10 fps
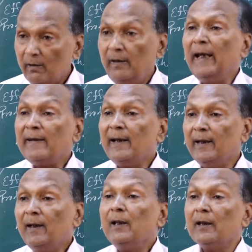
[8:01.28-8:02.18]

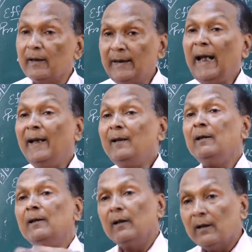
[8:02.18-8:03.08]
lesser than
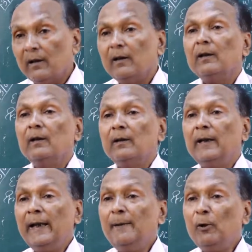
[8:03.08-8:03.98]

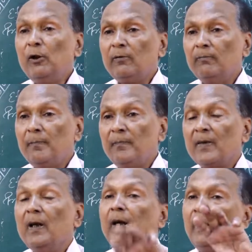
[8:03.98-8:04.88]
the input.
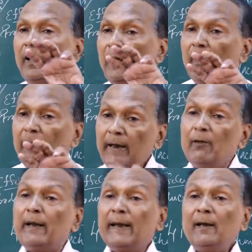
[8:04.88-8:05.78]
Now
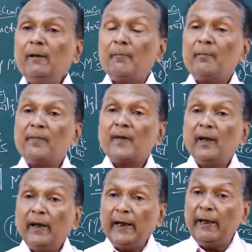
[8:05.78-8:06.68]
again,
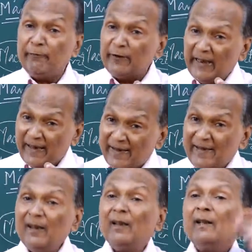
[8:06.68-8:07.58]
if this
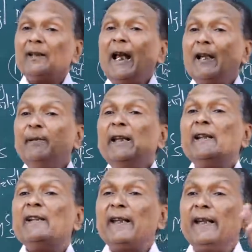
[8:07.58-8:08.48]
can be
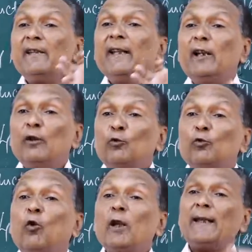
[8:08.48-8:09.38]
increased, then to
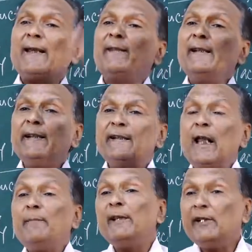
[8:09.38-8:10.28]
what extent it
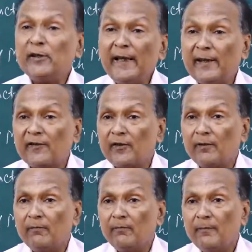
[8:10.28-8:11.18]
can be increased?
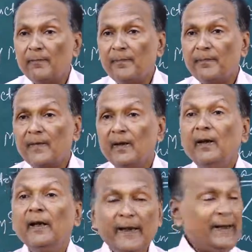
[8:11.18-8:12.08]

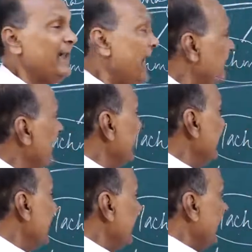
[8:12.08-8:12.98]
It can be
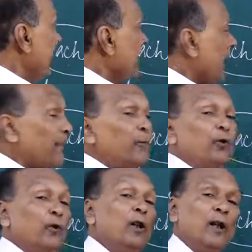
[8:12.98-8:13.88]
increased up
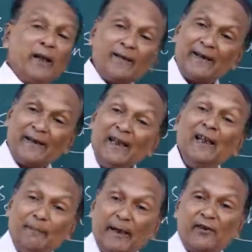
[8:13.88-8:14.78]
to a certain
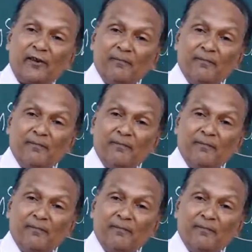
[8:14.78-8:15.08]
limit.